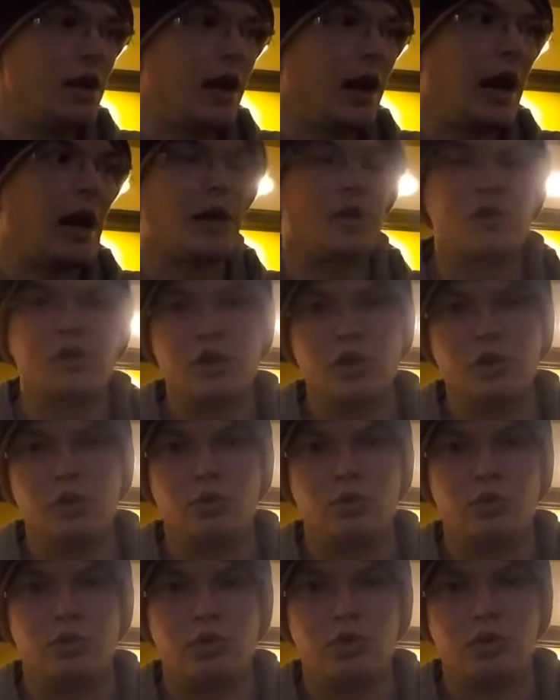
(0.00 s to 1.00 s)
I shoot
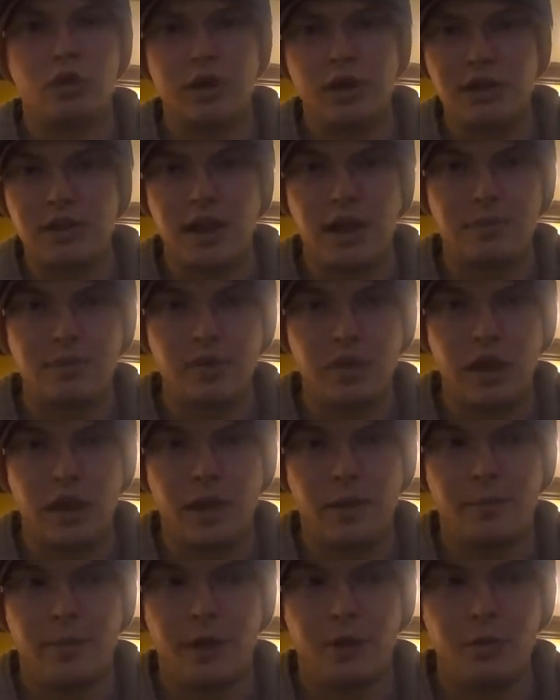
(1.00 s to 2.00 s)
3 types of
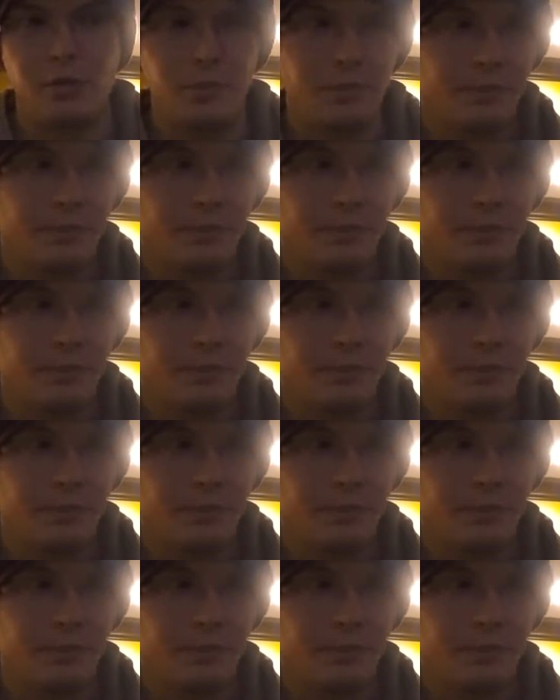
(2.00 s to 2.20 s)
ammo.